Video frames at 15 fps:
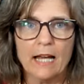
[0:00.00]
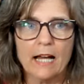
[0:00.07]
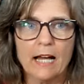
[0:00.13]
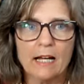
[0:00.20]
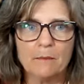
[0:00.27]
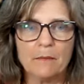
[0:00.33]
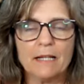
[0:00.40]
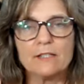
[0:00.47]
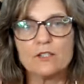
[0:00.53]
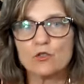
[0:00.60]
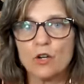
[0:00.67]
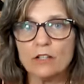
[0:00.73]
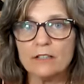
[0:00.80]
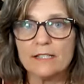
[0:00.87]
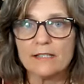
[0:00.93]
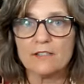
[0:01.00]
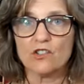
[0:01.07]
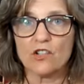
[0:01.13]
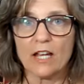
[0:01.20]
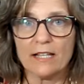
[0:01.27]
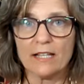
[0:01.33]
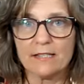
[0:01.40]
I strongly
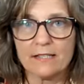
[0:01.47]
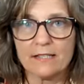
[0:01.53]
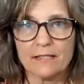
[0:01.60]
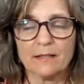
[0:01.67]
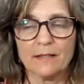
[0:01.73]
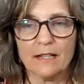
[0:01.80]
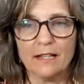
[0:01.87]
suggest